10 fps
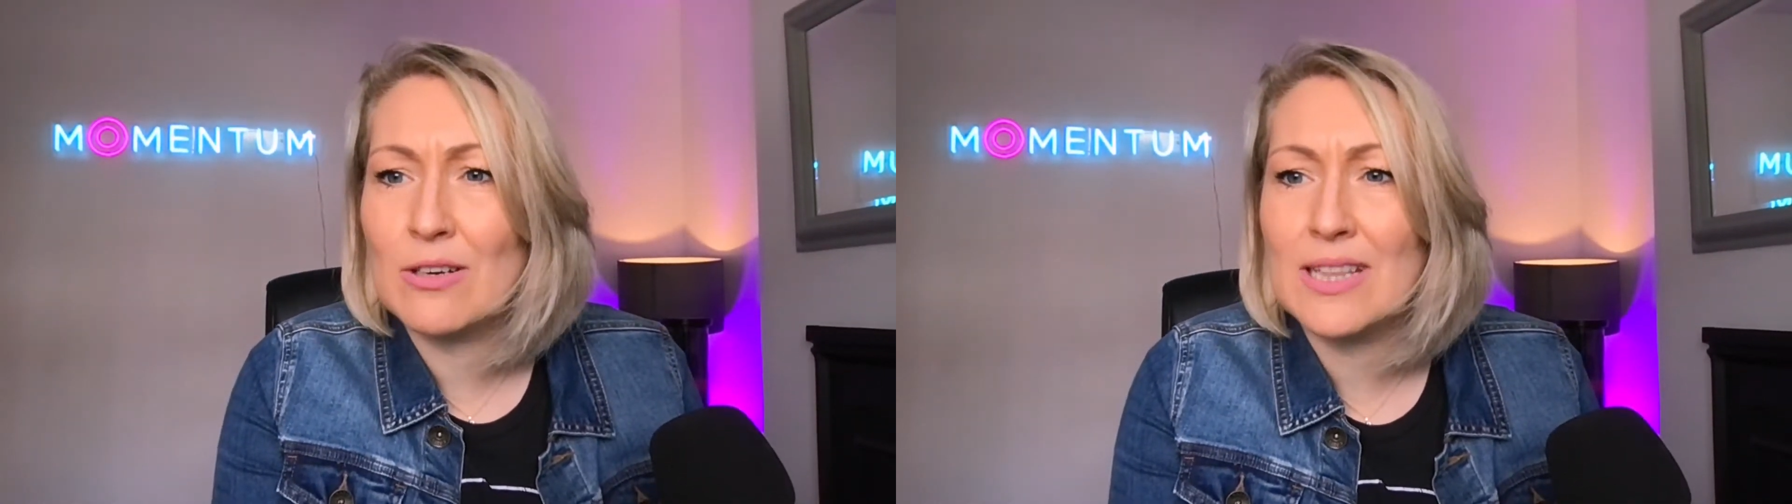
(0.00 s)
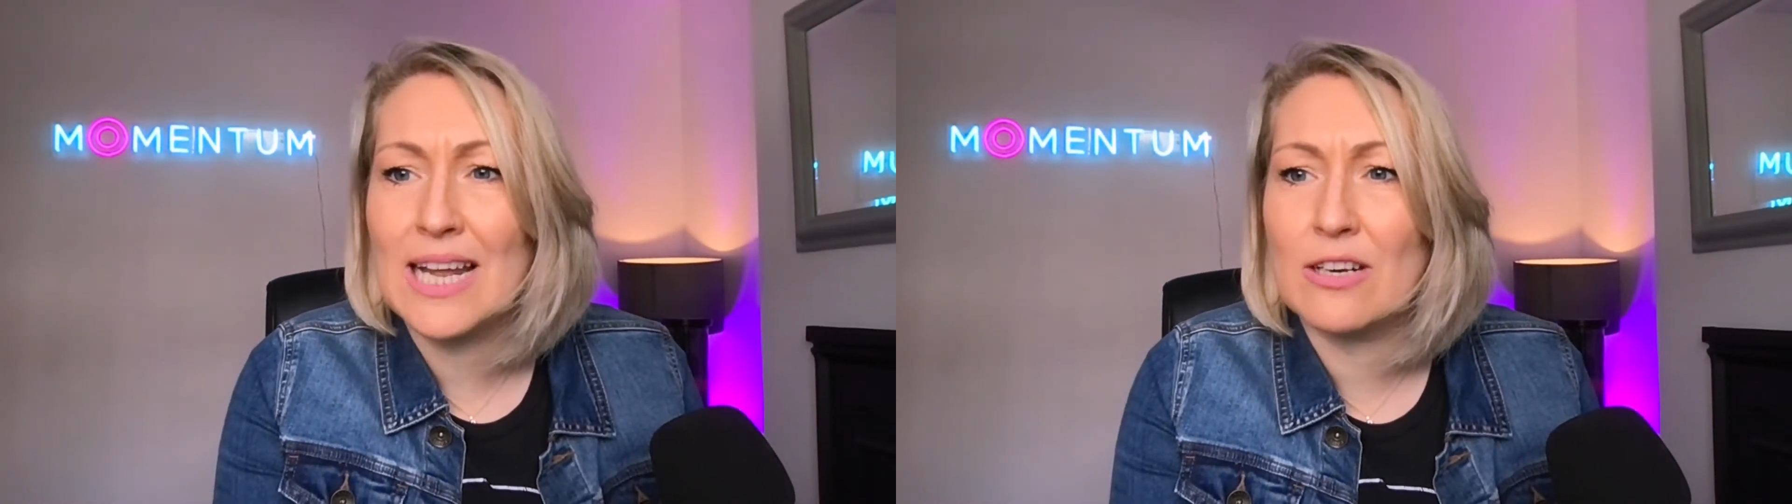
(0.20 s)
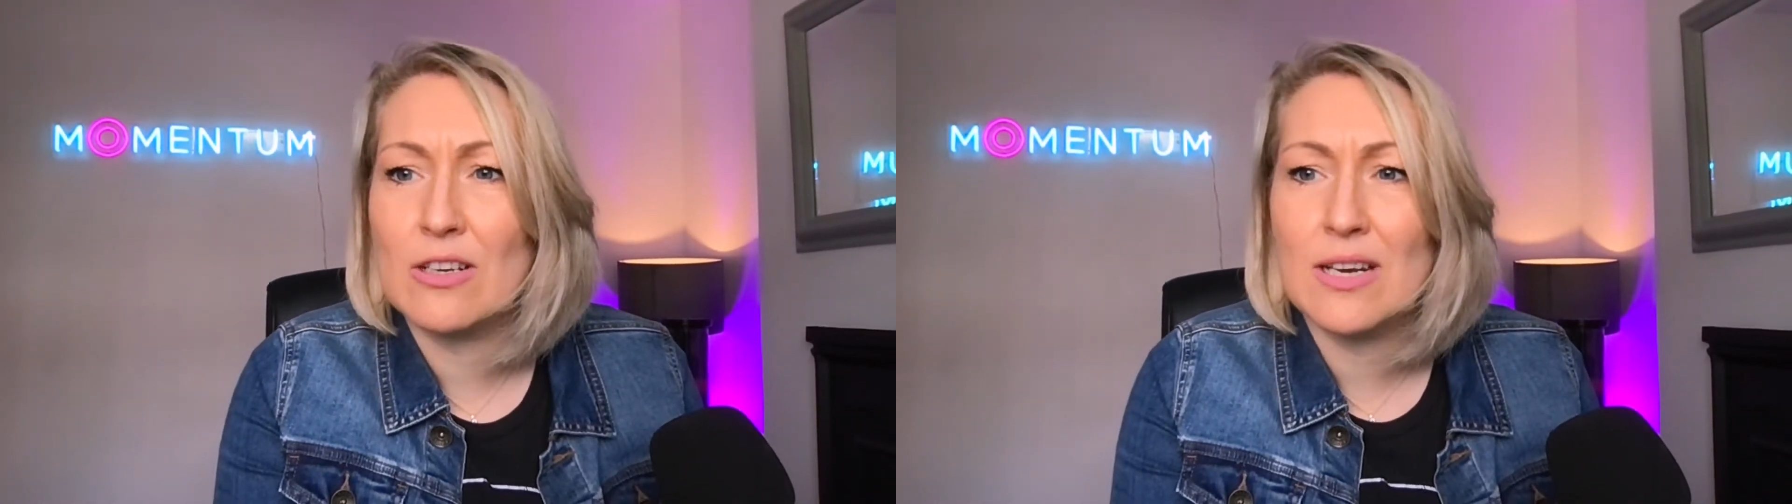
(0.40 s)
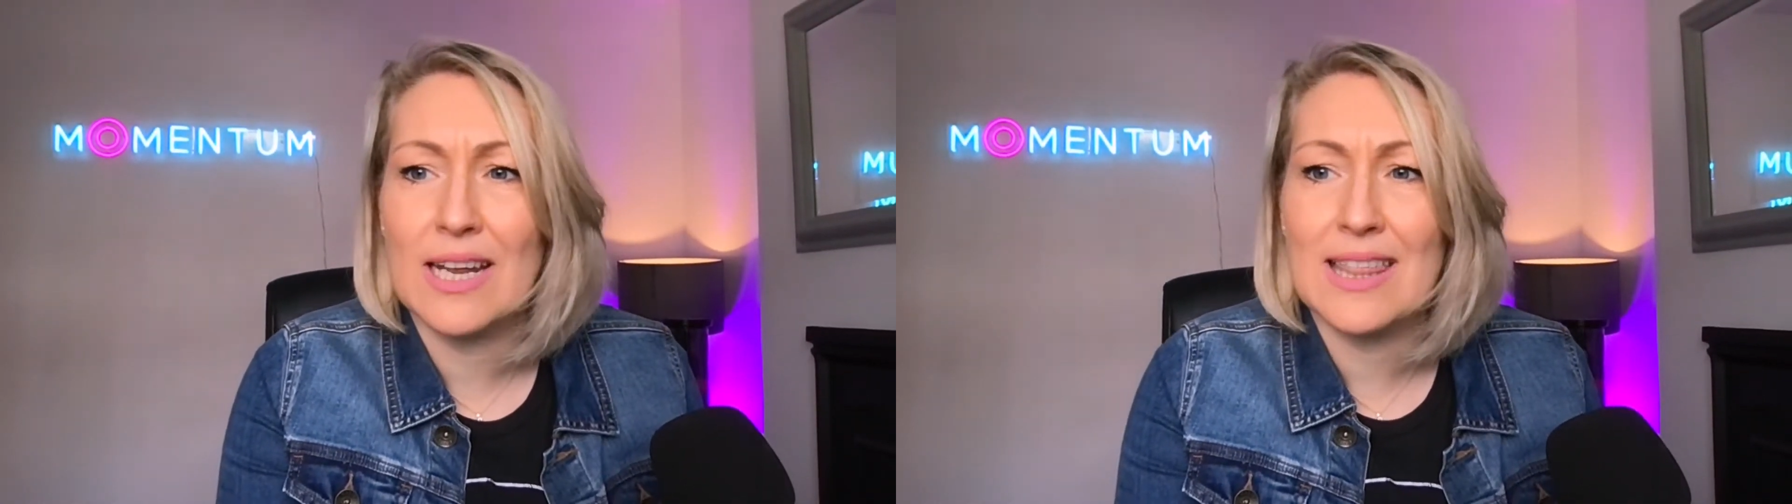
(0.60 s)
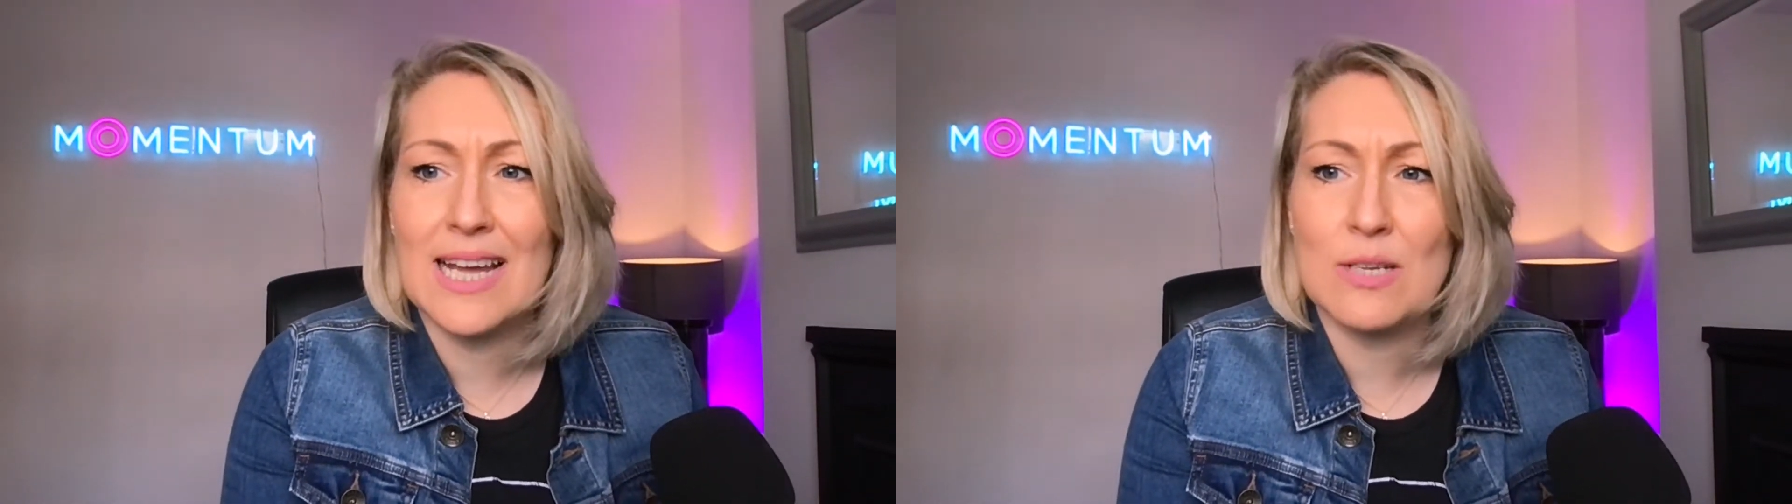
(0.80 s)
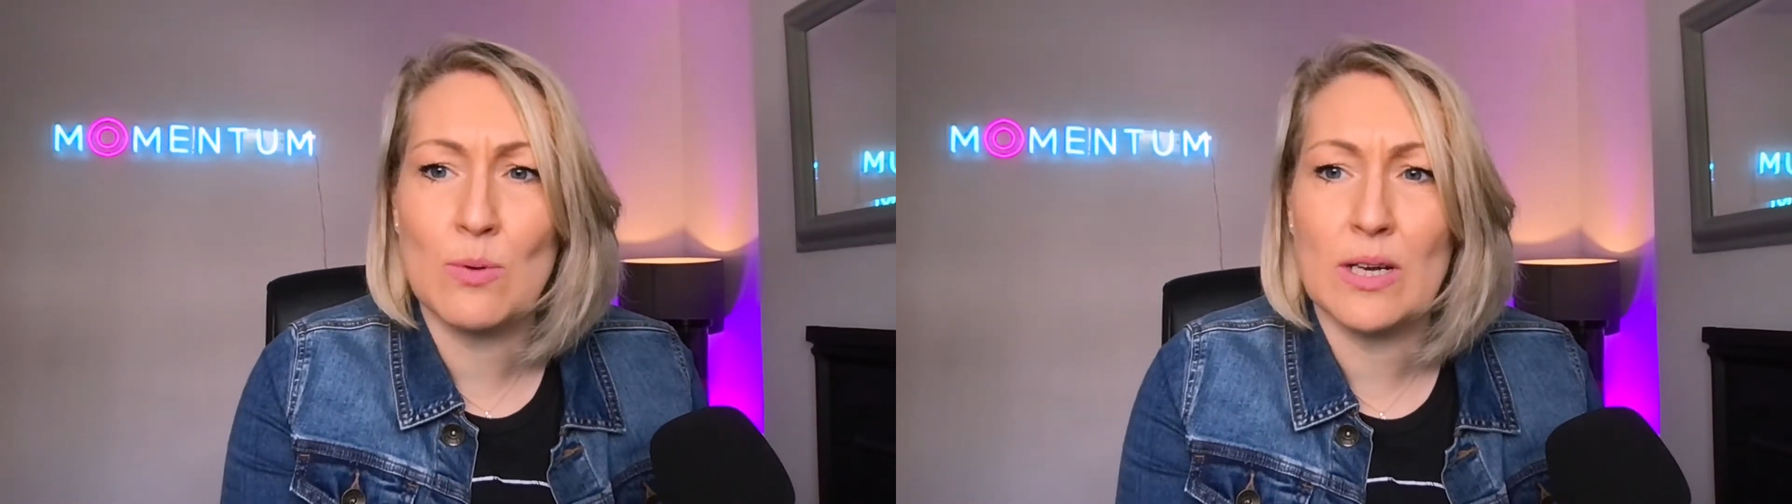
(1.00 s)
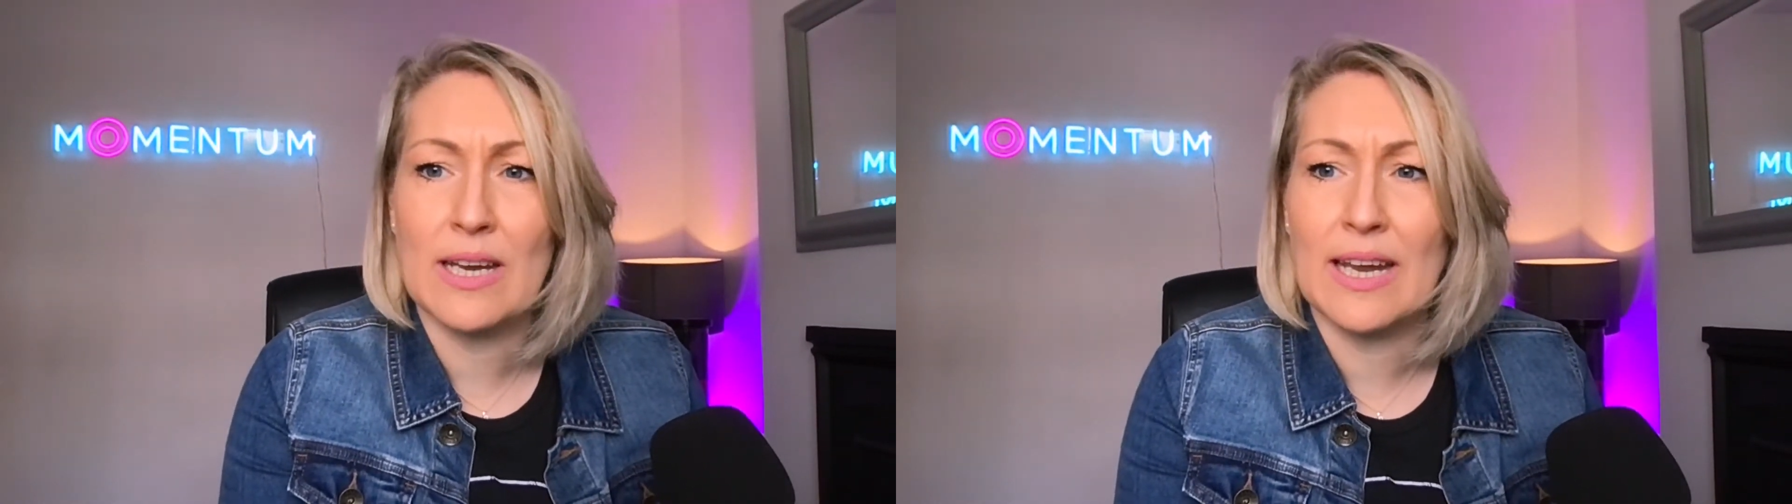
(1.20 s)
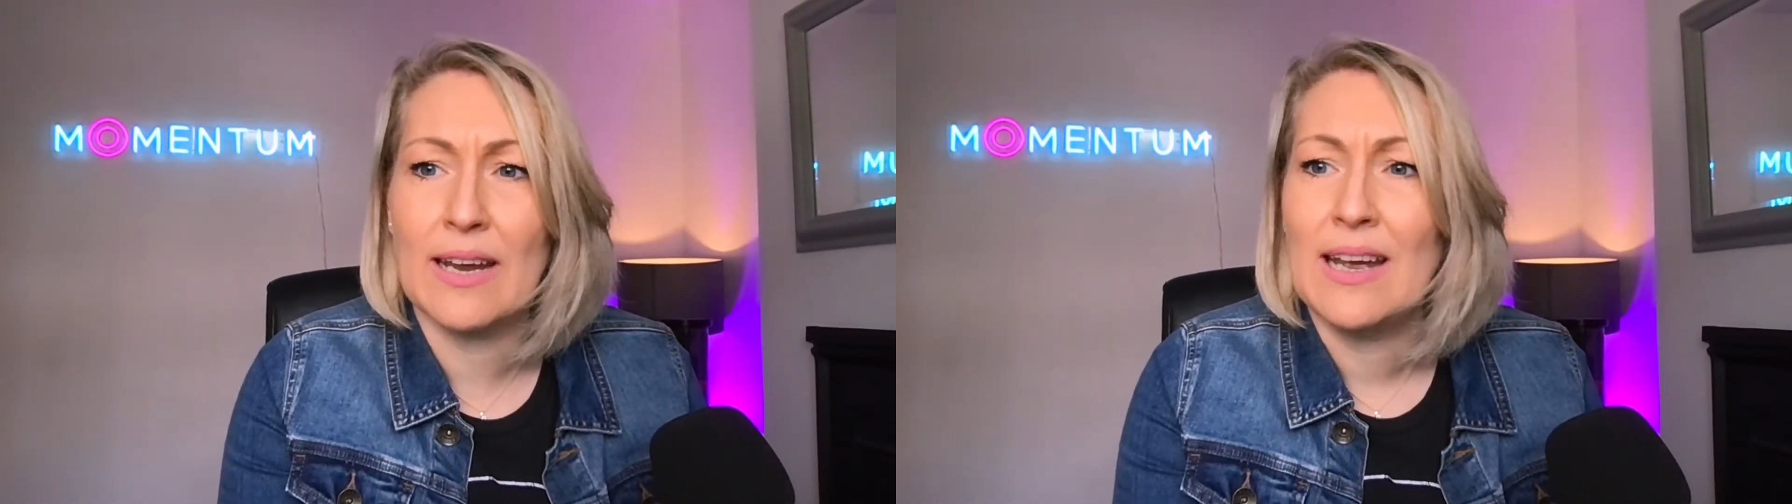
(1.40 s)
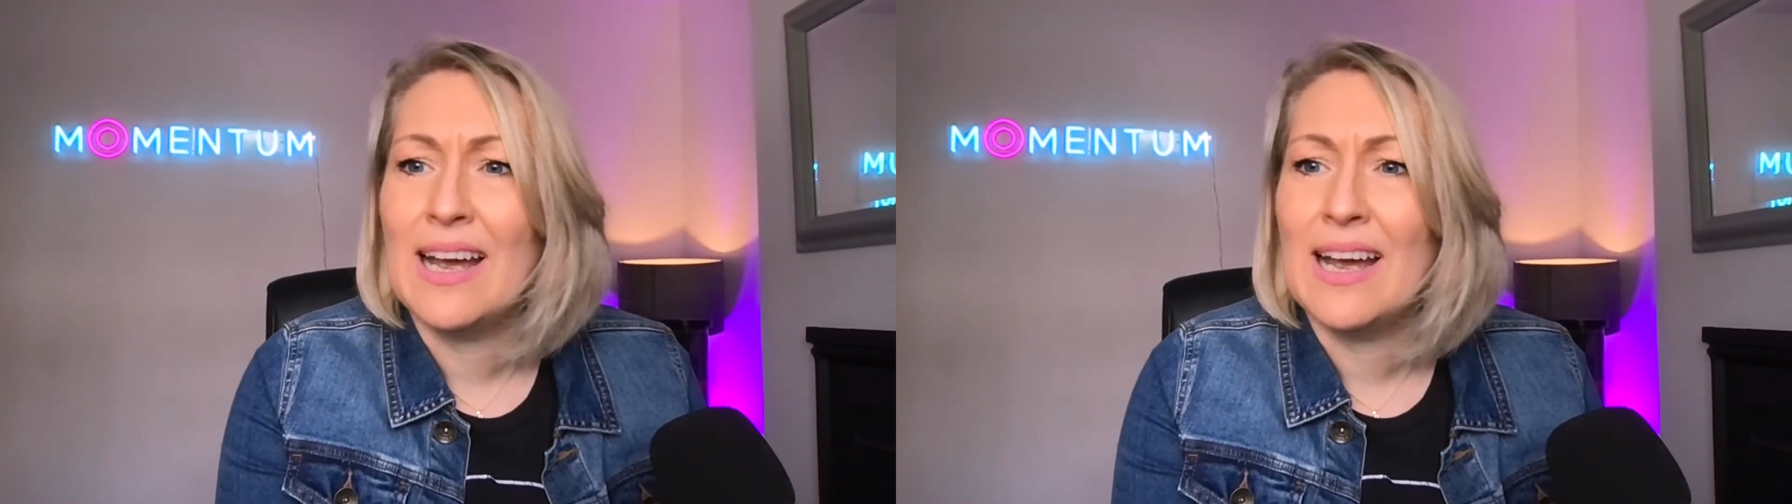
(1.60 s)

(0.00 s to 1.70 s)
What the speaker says: That looks like that's working.